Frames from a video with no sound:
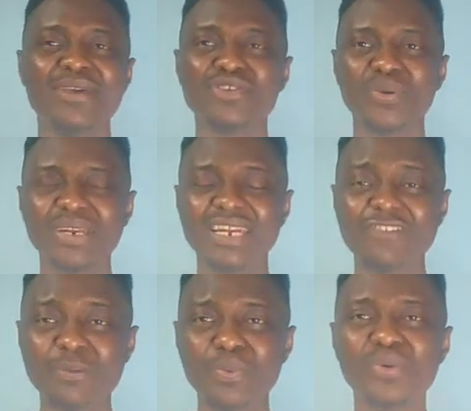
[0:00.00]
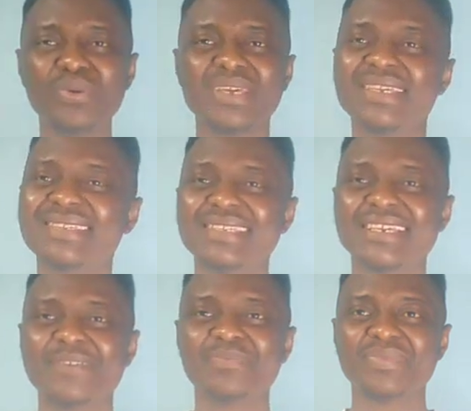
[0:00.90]
So Liverpool
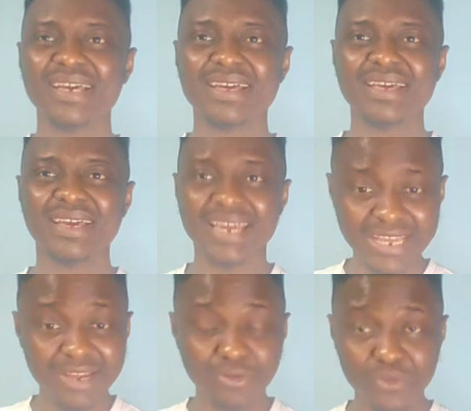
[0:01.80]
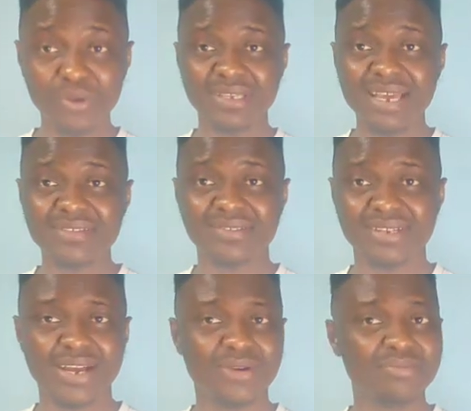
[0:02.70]
is, and then of course
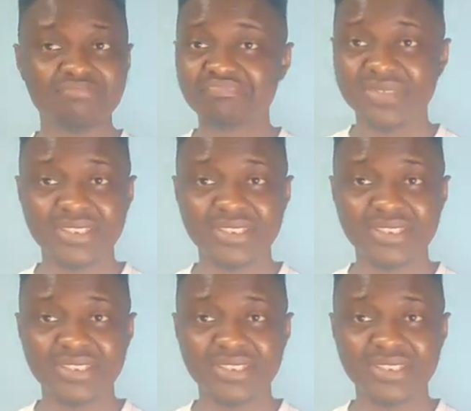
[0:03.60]
Arsenal now